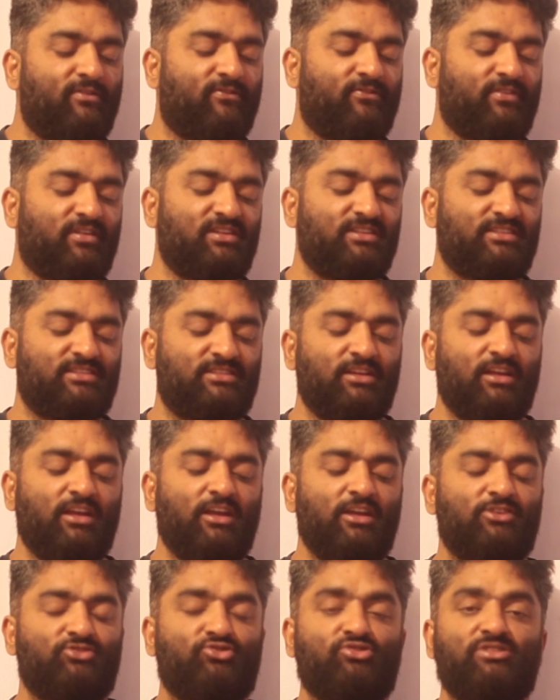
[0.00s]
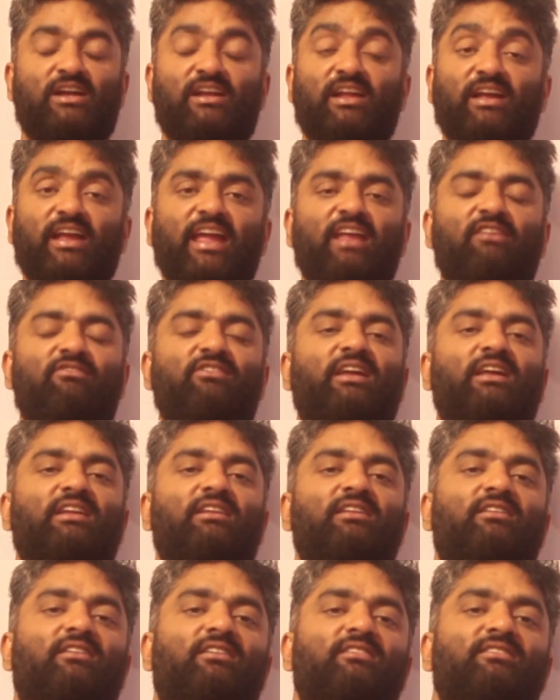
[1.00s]
first, so that again we
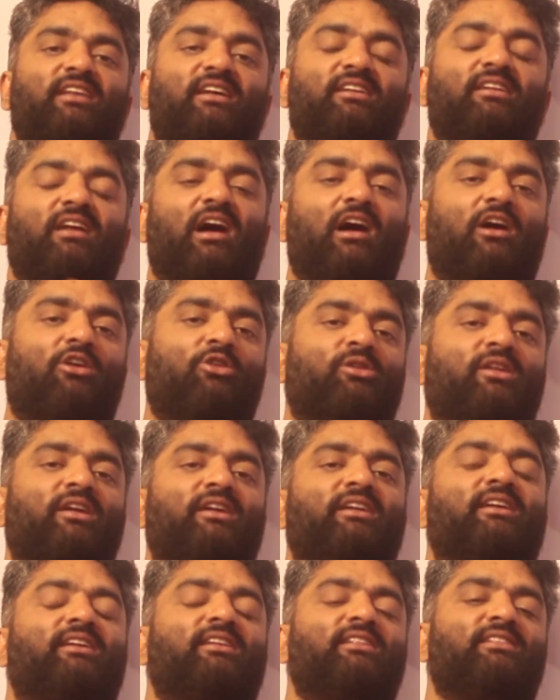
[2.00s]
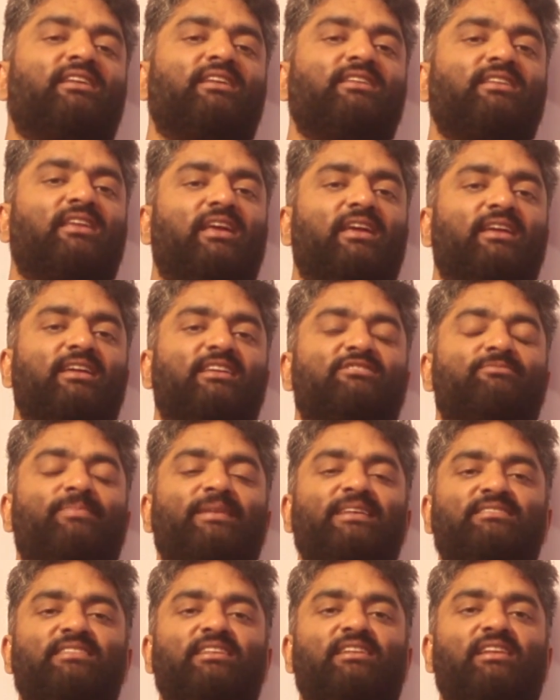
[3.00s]
can learn that how critical thinking is
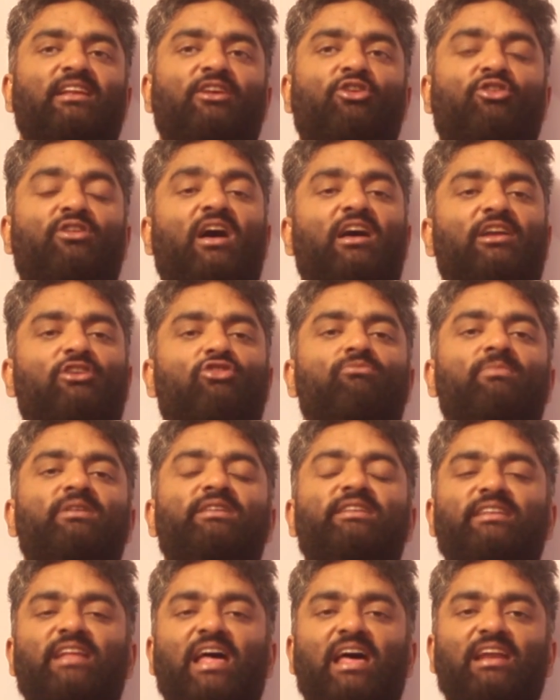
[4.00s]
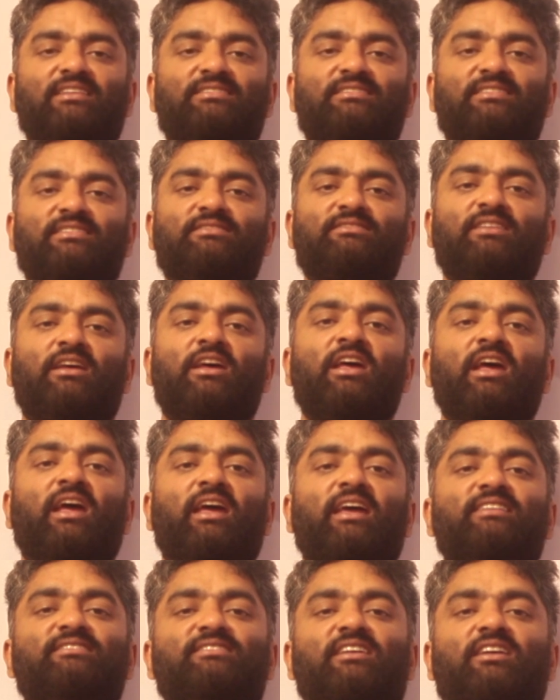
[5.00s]
basically, or argument analysis
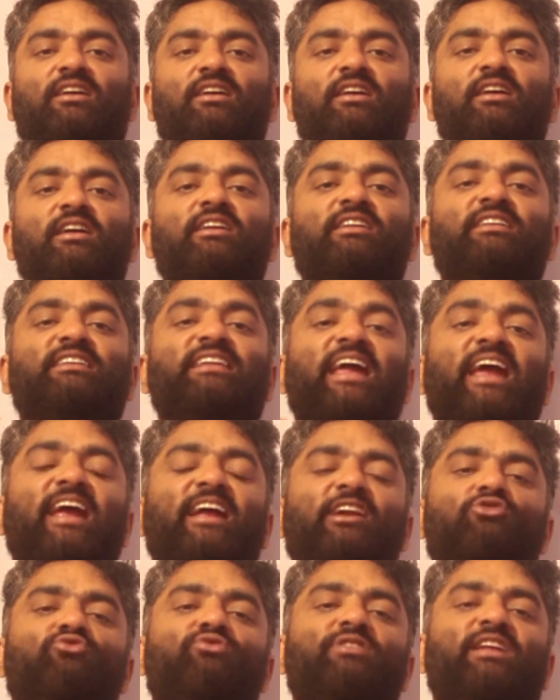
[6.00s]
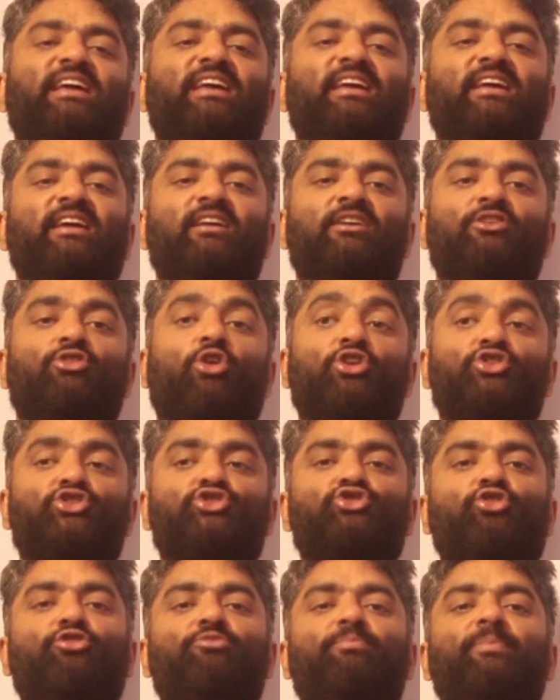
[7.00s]
is a day-to-day or
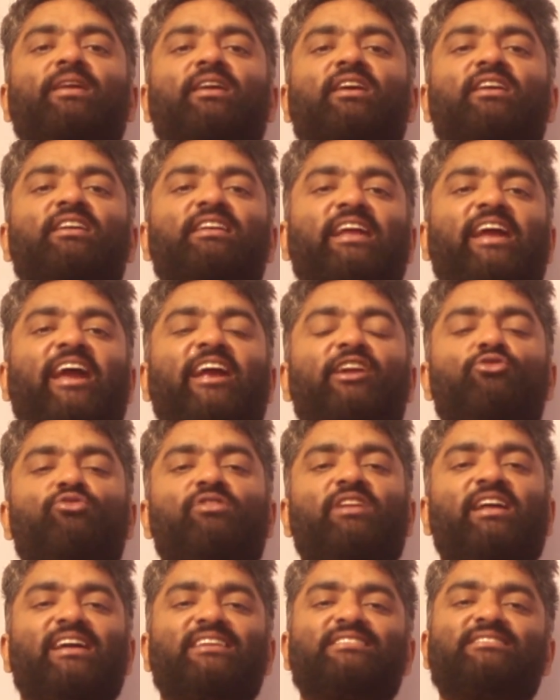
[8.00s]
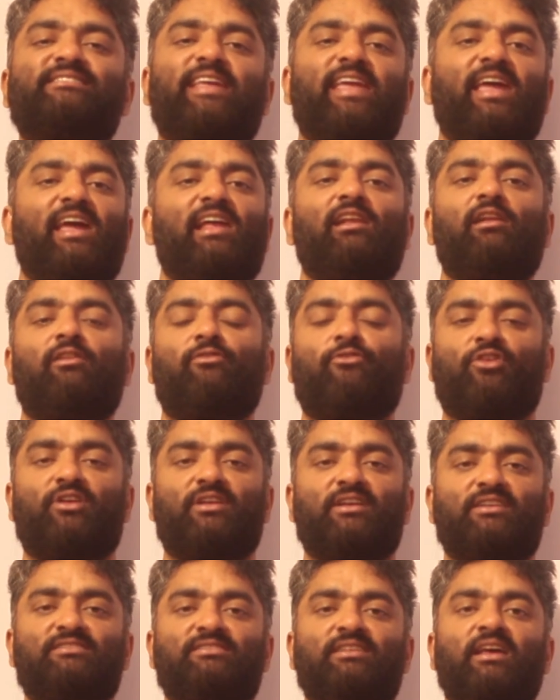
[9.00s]
should be a day-to-day skill for
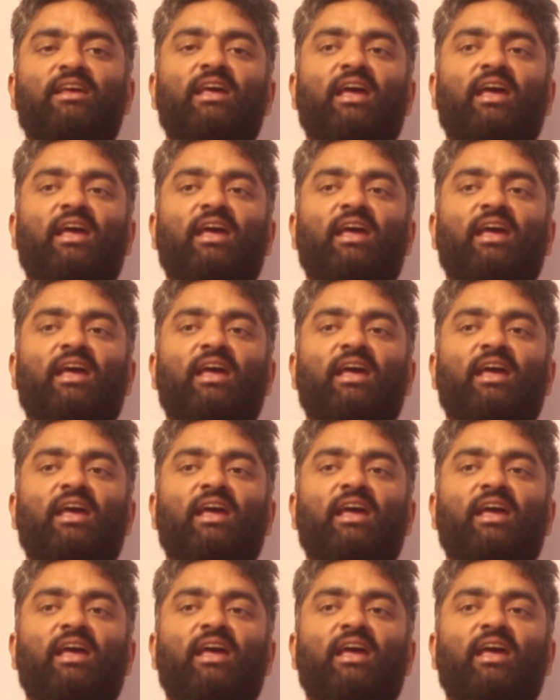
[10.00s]
us.